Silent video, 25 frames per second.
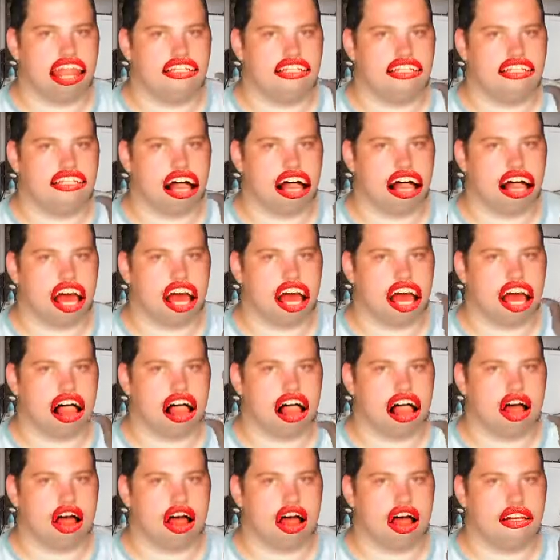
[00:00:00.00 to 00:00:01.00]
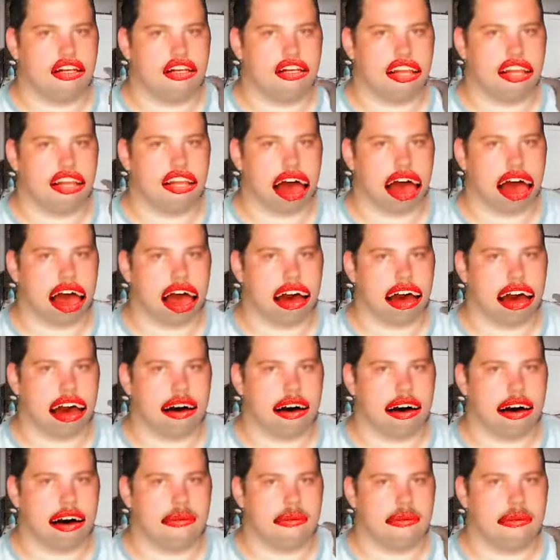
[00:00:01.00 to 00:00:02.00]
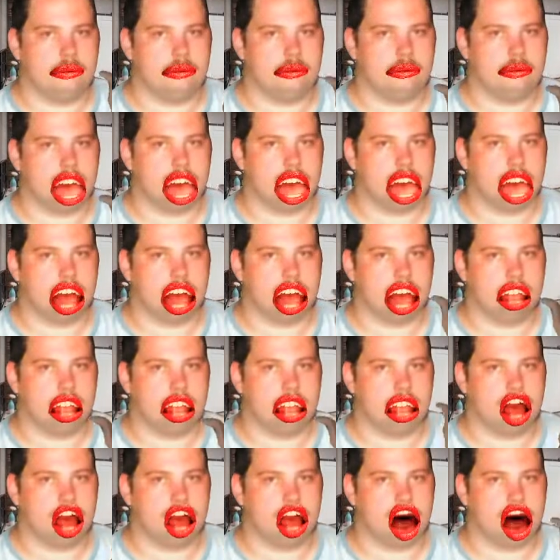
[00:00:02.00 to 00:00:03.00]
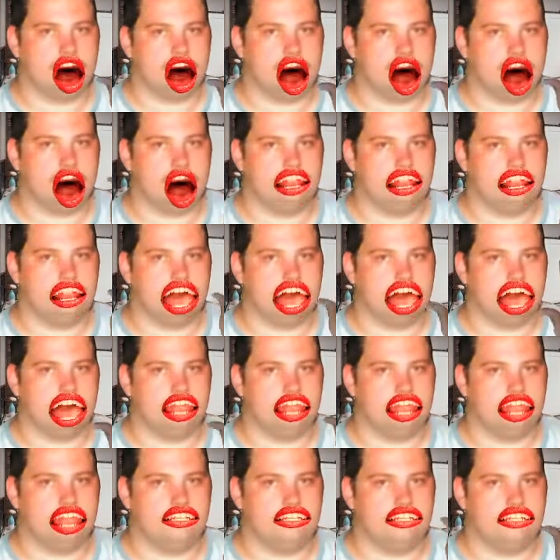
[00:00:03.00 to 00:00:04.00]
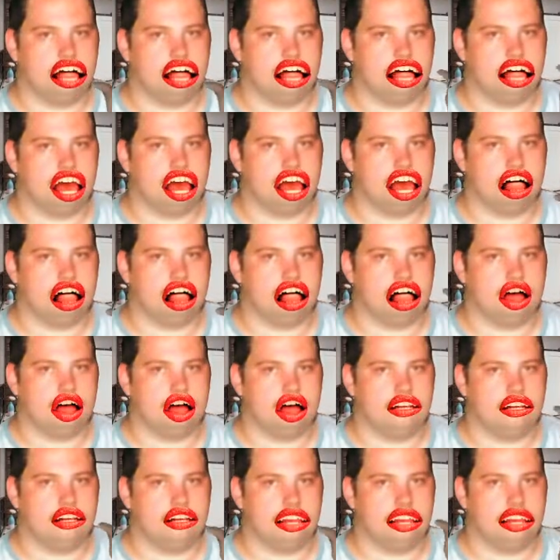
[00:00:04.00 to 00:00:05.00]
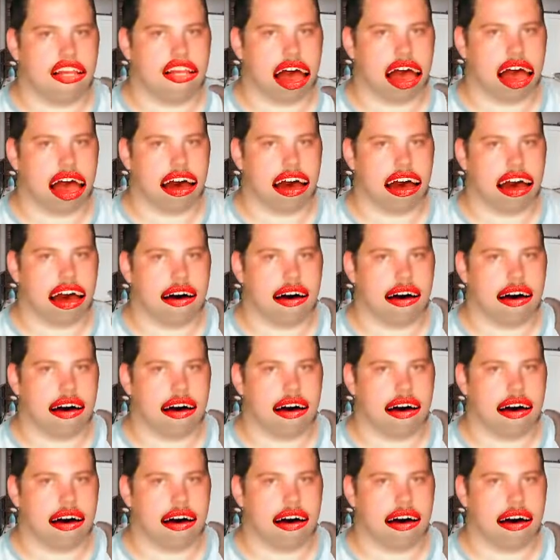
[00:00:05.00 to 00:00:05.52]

races of people if you really think about it, because what was it?